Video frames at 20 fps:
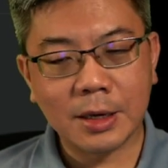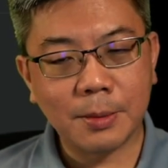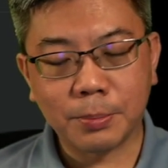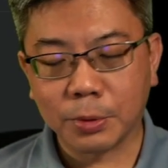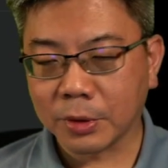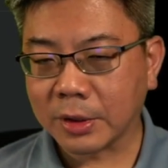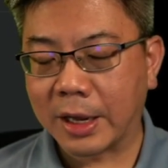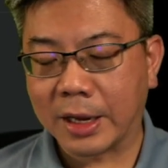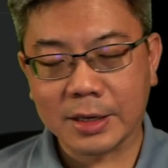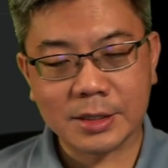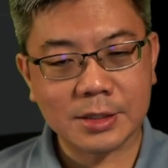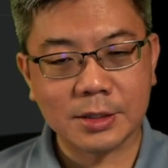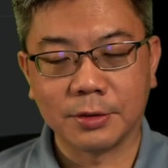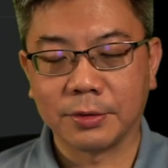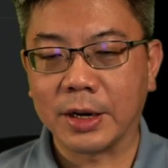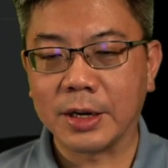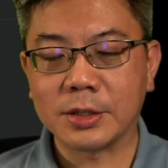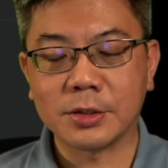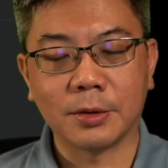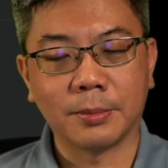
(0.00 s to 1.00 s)
protects the
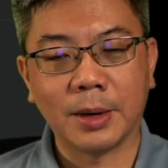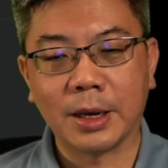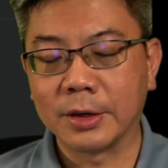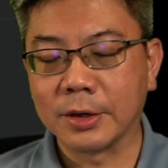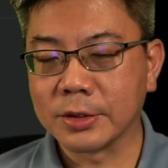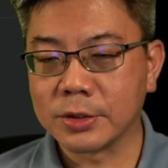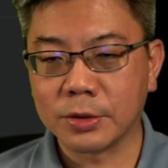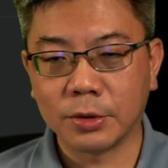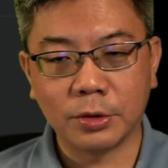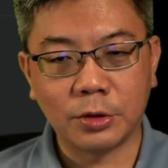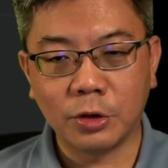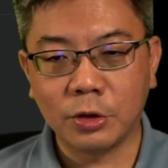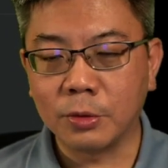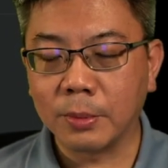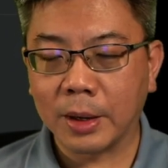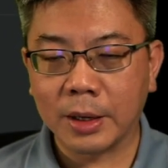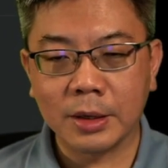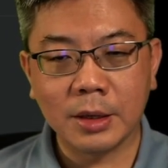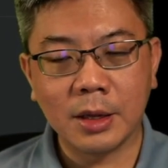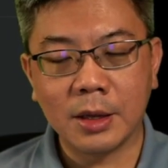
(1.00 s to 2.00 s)
rights of miners to continue
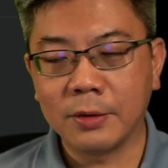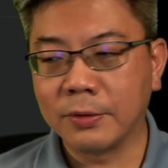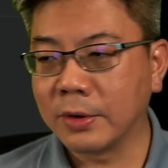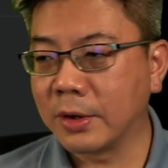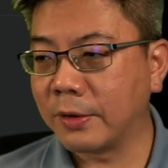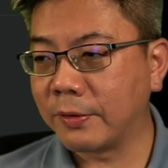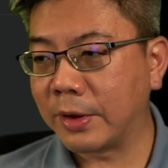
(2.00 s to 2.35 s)
mining even if they're